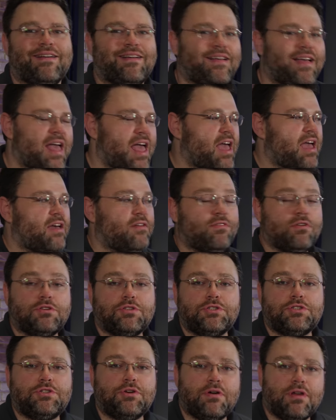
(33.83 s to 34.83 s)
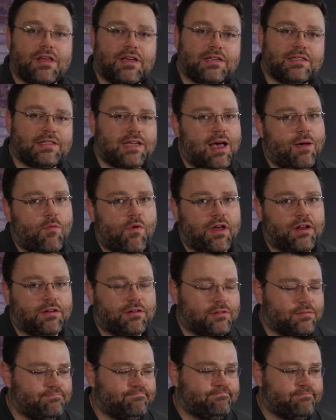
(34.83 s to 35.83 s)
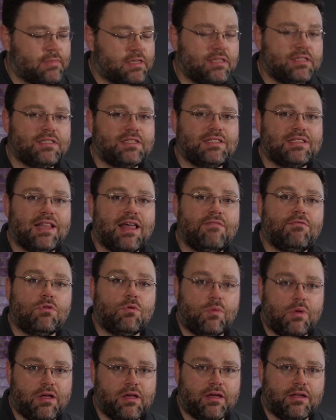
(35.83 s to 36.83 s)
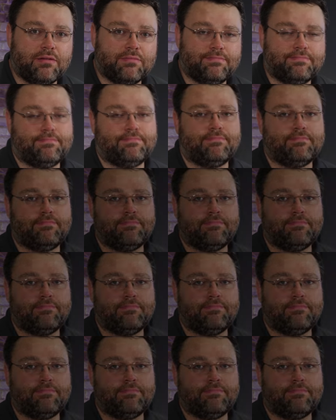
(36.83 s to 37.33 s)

if you're just joining us, I'm Wendell, and this is level one.